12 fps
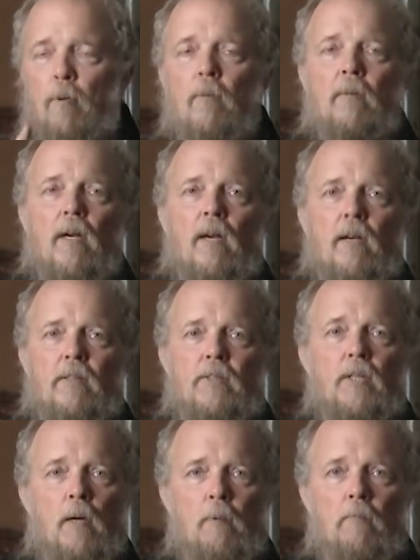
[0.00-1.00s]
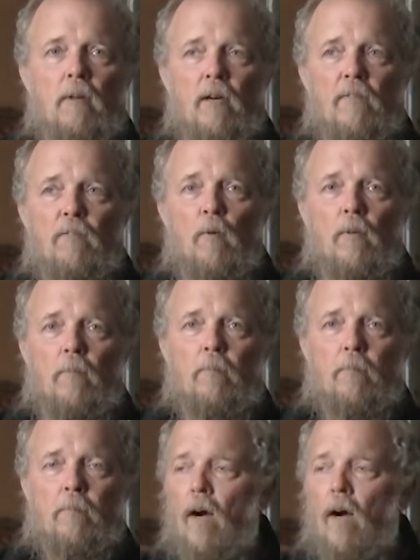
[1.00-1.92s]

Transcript: put my head on the chopping block for them.